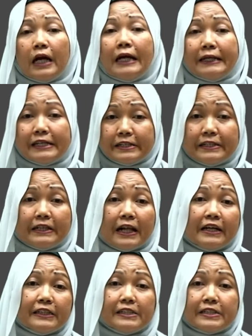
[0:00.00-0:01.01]
National
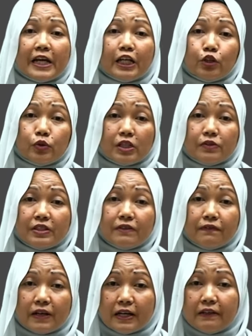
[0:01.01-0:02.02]
Heritage Act
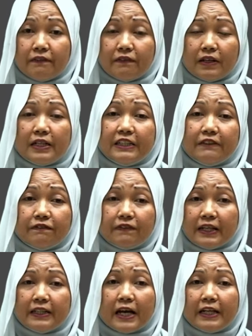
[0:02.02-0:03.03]
2005
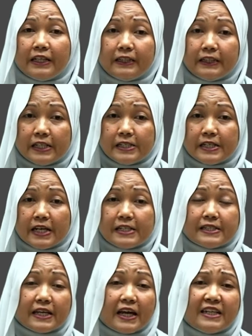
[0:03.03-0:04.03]
defined heritage
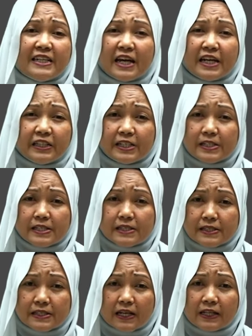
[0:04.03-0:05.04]
as any heritage
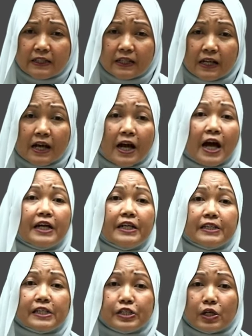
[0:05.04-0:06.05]
site,
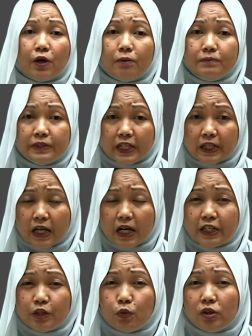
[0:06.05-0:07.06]
heritage object,
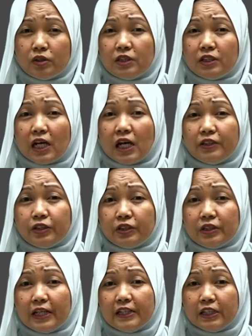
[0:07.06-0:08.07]
underwater cultural
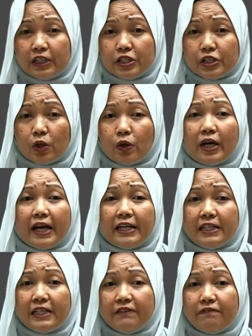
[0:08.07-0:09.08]
heritage or
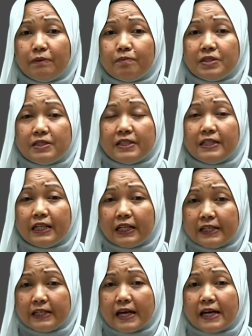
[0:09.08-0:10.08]
any living person
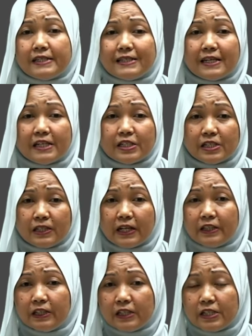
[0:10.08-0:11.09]
declared as national
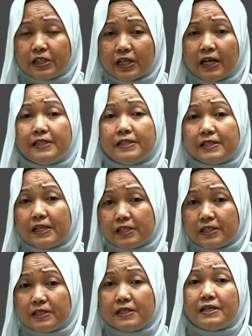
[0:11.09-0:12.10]
heritage under
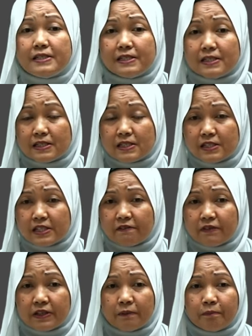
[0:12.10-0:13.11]
section 67.